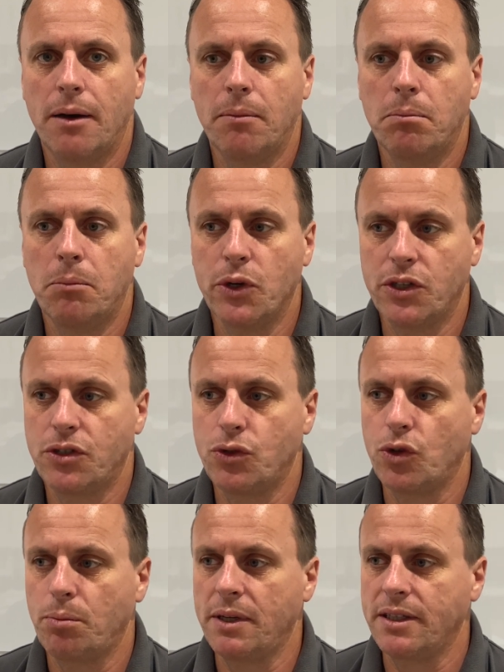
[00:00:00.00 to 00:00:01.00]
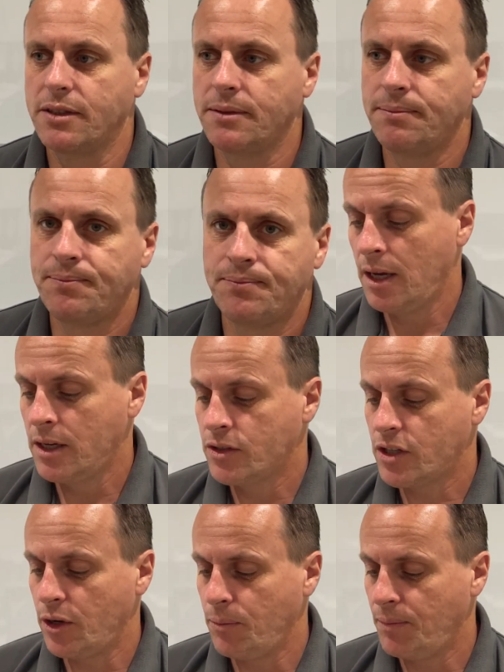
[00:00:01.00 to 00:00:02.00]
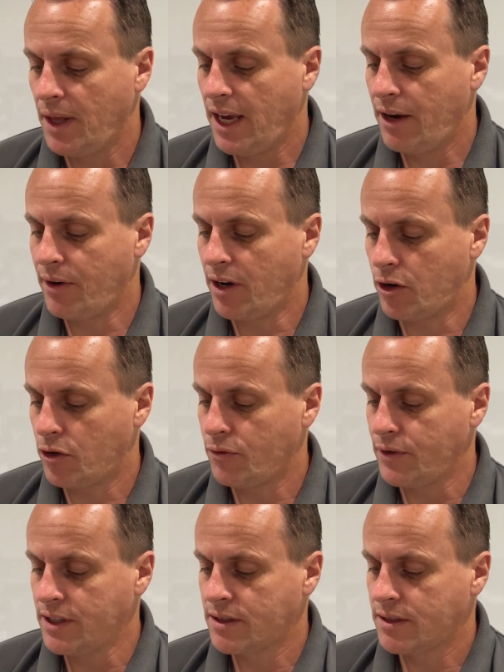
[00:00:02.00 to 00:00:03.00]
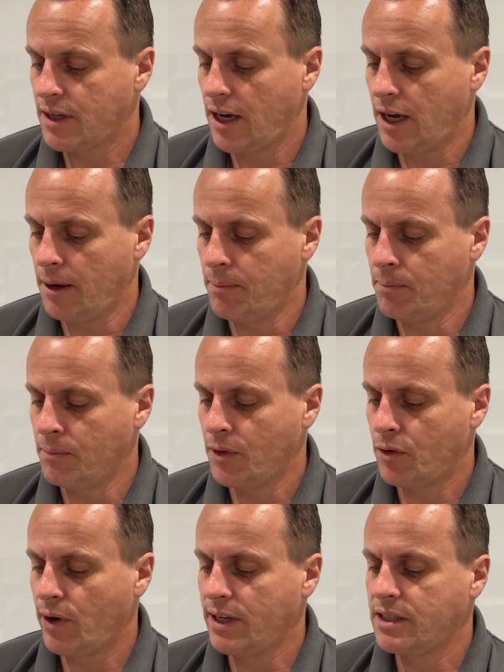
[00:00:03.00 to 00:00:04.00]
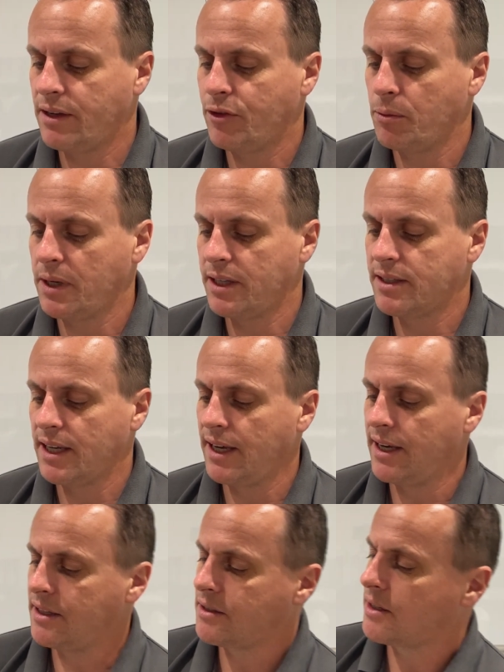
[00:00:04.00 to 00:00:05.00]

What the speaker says: moisture droplets. So here in our office, the relative humidity is